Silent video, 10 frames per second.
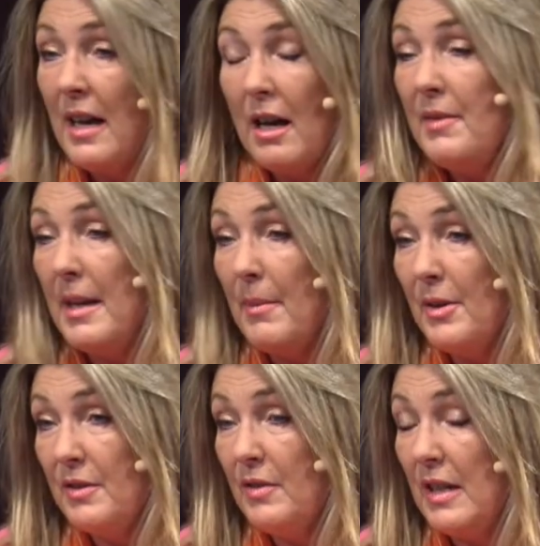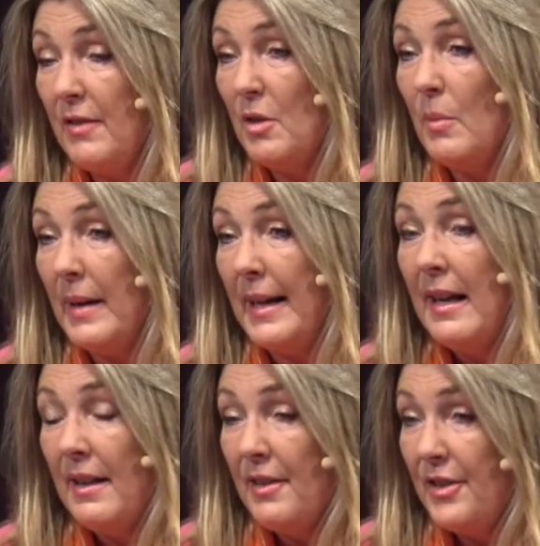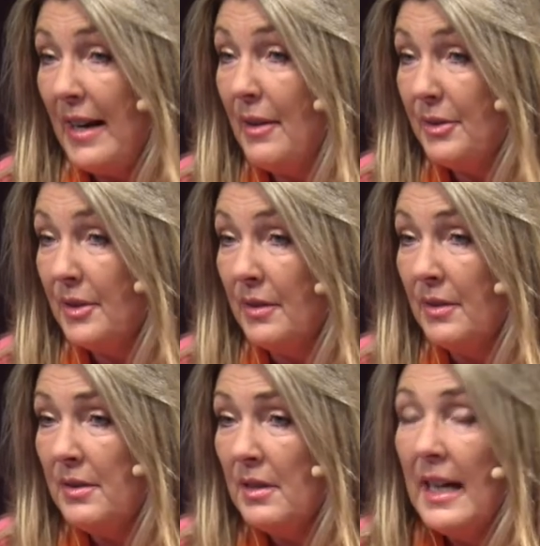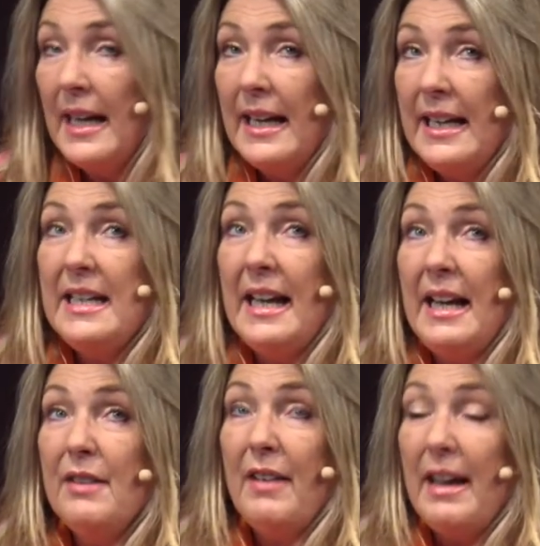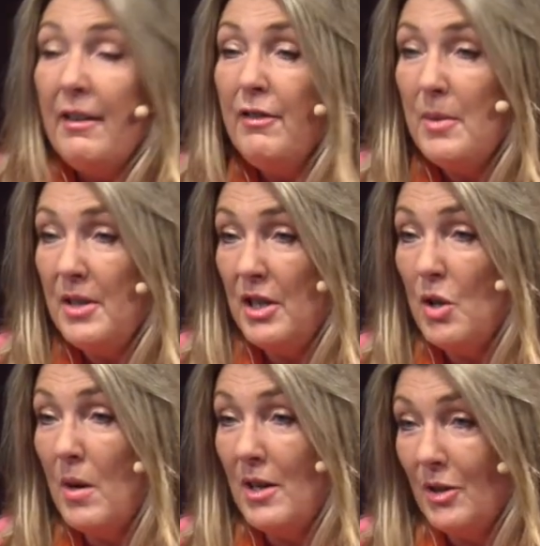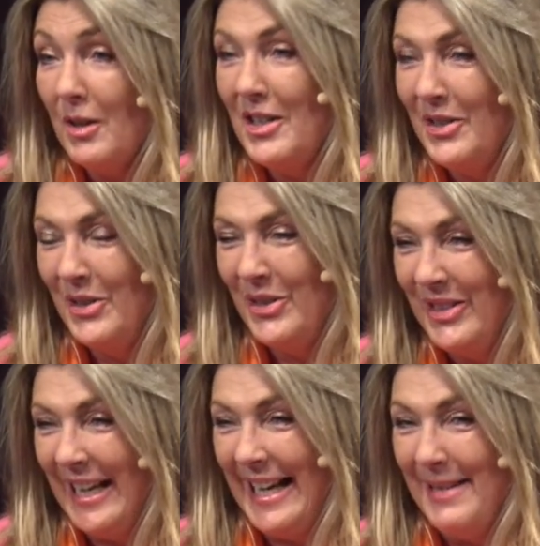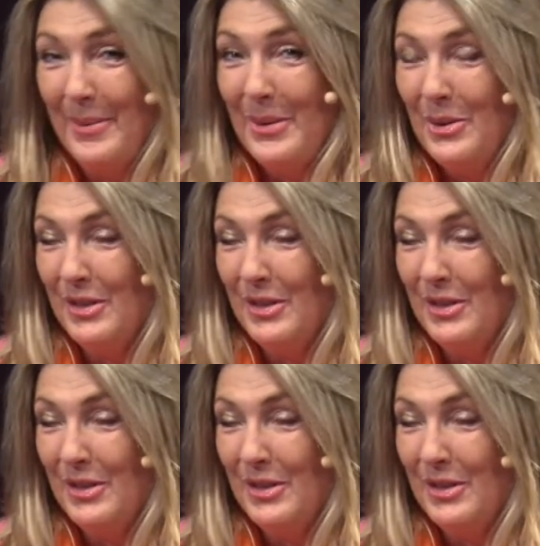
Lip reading: They must have given away thousands. He gave everybody who worked on his estate bowls of